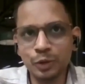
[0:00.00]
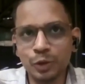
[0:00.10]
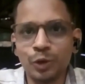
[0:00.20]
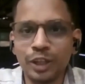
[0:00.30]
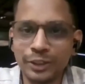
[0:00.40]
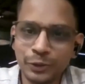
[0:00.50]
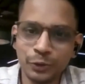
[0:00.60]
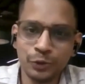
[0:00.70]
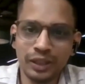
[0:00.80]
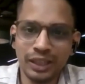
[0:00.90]
Okay,
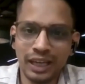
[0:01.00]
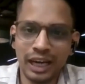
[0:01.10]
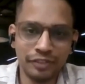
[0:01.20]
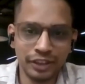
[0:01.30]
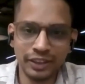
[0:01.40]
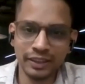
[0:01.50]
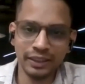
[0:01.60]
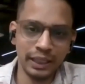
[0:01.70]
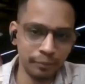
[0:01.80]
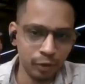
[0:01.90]
so after the
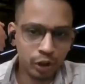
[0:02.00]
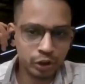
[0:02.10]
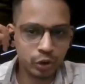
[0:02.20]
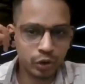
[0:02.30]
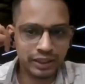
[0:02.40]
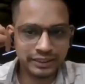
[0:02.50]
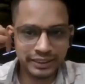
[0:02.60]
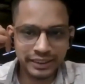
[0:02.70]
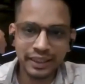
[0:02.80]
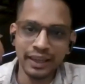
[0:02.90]
name got
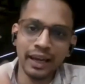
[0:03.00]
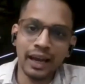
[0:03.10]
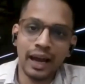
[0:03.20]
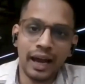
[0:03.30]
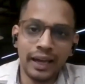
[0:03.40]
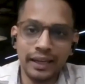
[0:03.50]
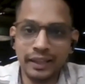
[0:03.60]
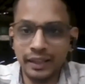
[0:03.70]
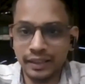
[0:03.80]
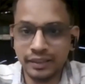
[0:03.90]
shortlisted,
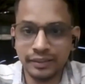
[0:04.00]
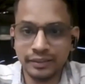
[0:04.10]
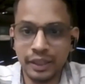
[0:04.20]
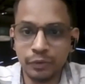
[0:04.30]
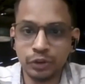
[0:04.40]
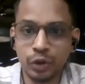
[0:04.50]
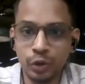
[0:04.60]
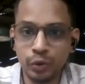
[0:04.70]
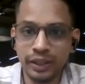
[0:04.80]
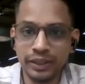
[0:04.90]
there was
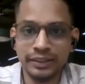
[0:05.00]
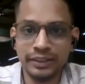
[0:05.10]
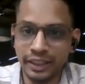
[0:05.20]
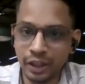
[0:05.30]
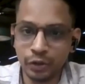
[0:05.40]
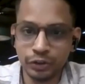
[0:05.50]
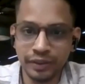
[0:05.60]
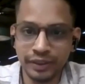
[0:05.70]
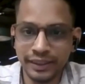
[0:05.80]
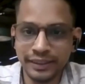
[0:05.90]
altogether 3 rounds were
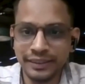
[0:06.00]
there.